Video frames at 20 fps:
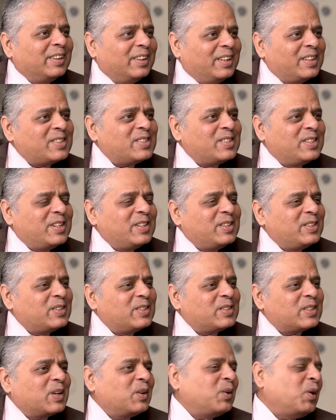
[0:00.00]
This
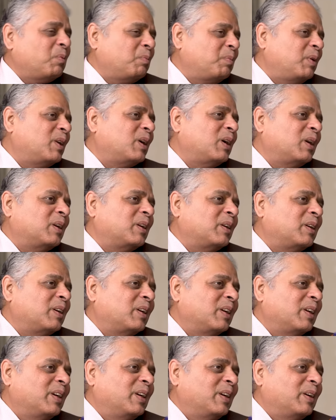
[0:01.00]
changes cannot be done.
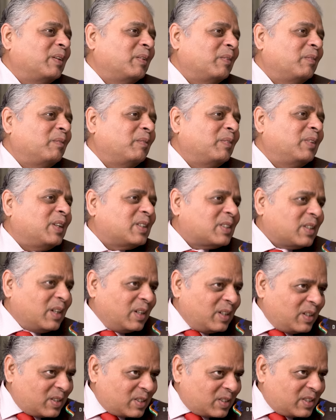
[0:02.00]
This
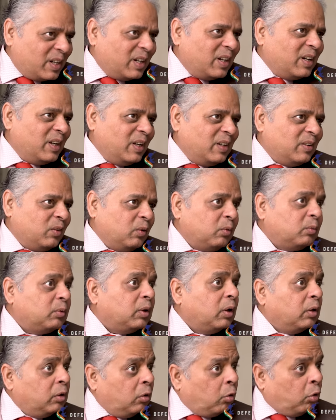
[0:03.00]
understanding, oh,
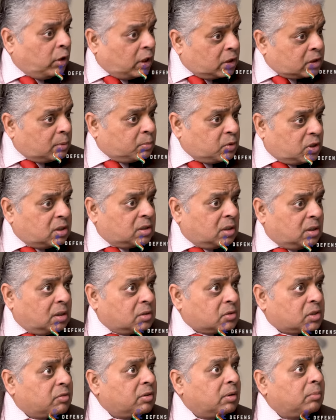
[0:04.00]
ye sab cheezein
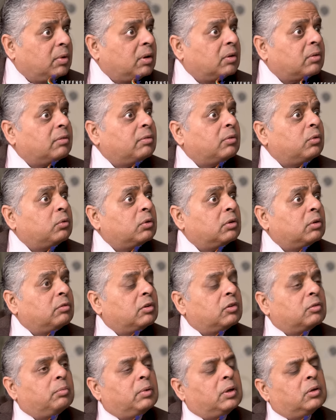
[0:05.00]
hai, civil military fusion,
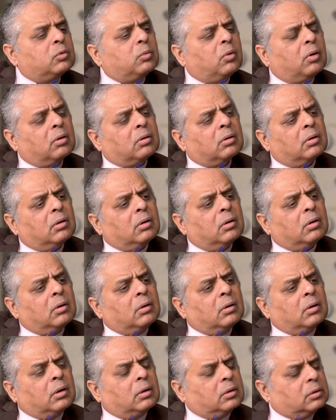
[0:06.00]
which means what?
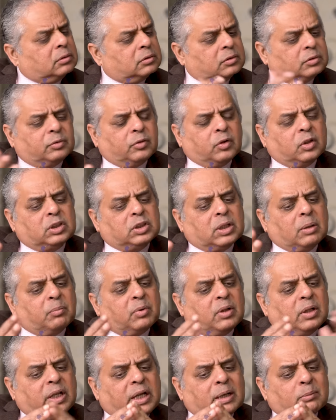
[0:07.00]
For
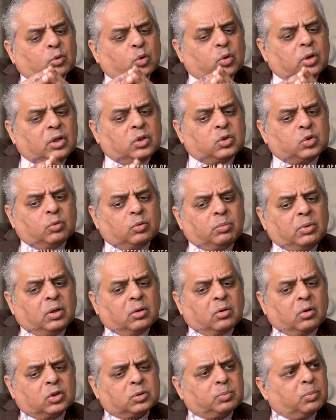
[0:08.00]
example, the MOD should be
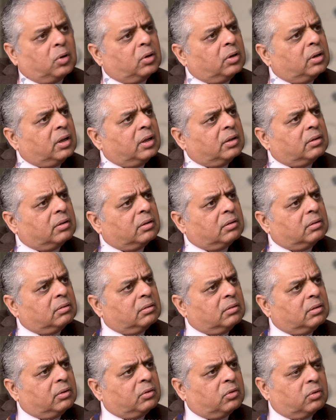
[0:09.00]
cross-pollinated.
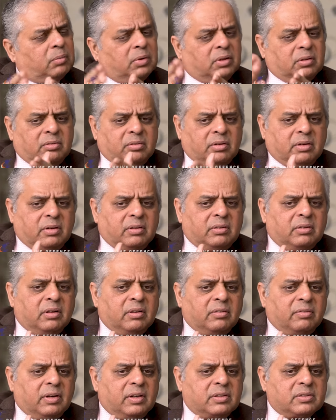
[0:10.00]
There should be
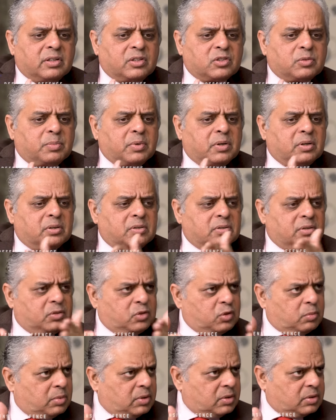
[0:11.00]
strategic affairs experts, there
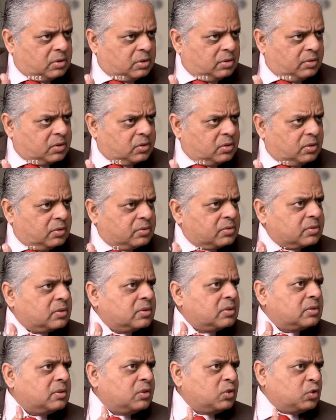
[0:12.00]
should be service
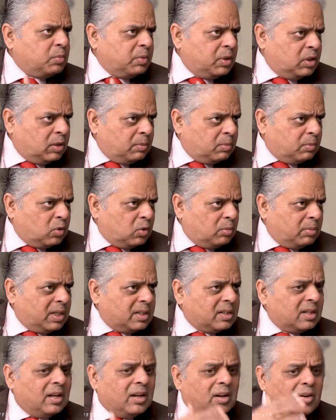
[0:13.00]
officers, there should be
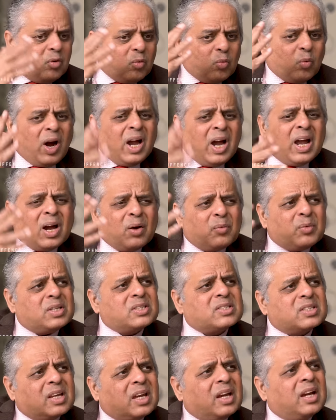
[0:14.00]
diplomats. Why are we
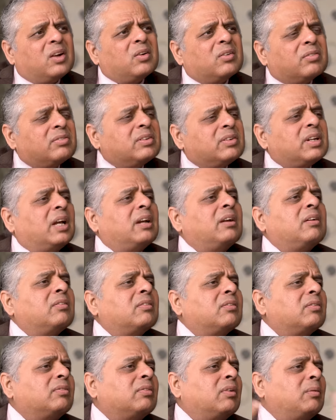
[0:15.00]
scared of
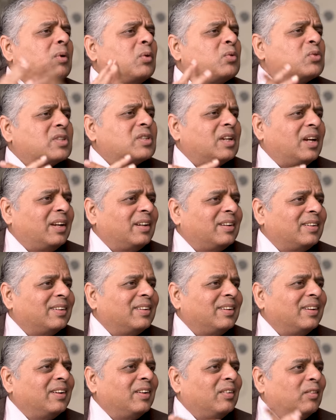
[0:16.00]
talent from outside?
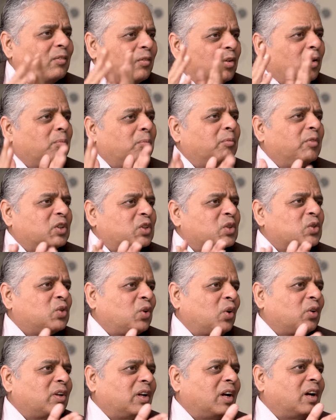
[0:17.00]
From which is
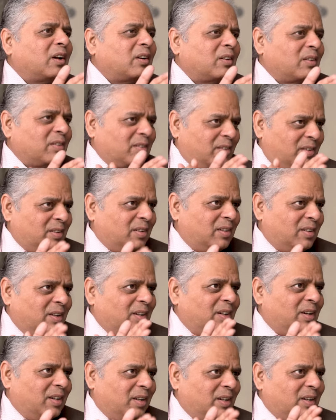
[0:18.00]
not our,
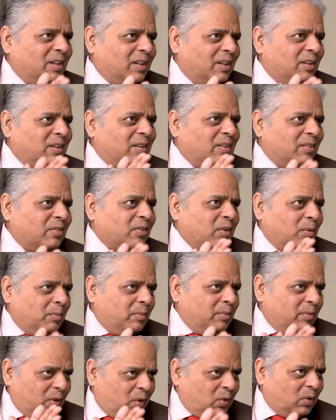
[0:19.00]

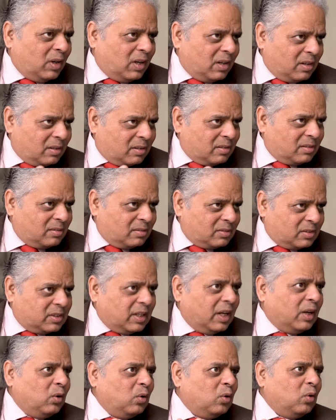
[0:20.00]
from, you know, our
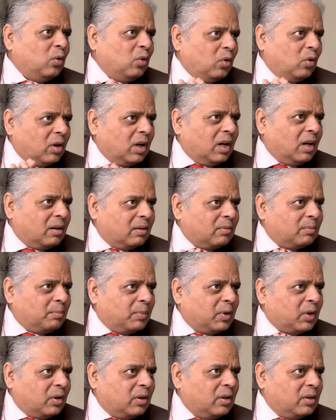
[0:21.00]
silo or our
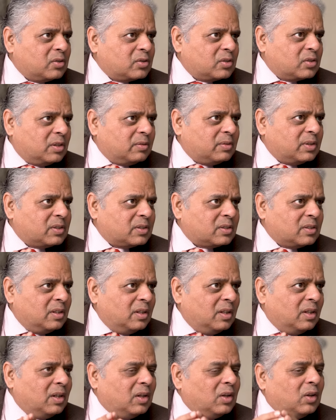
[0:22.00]
particular service.
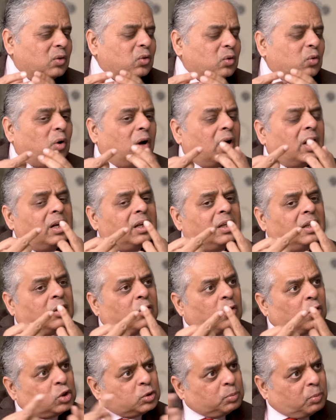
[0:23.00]
So, agar
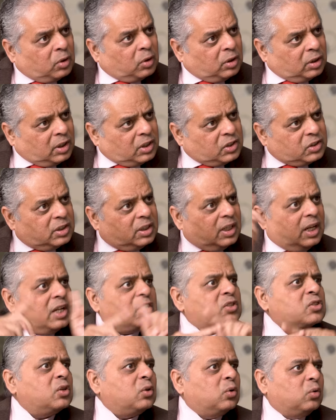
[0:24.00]
cross-pollination
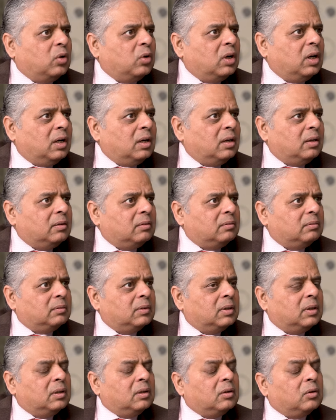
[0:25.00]
aise hoga,
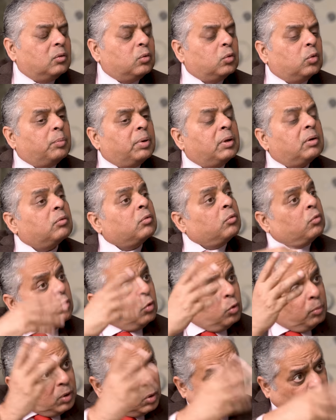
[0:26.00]
to phir
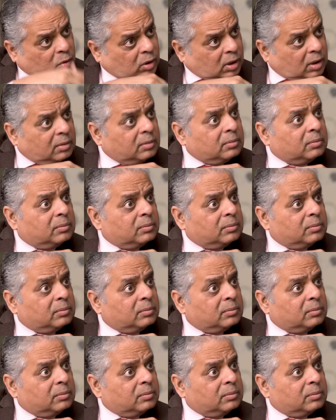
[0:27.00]
wo bhi hoga.